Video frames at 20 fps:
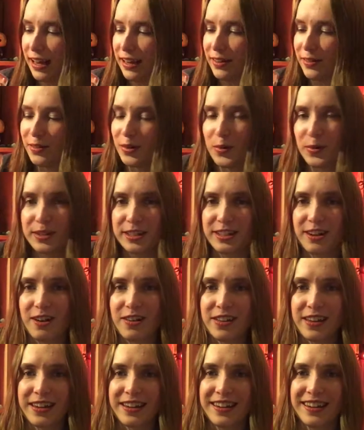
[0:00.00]
I don't know what to
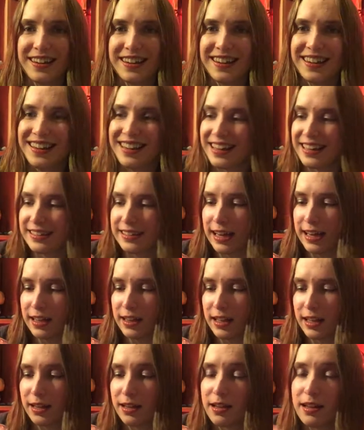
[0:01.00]
call it
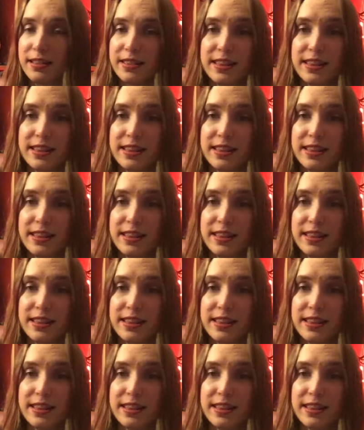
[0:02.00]
exactly.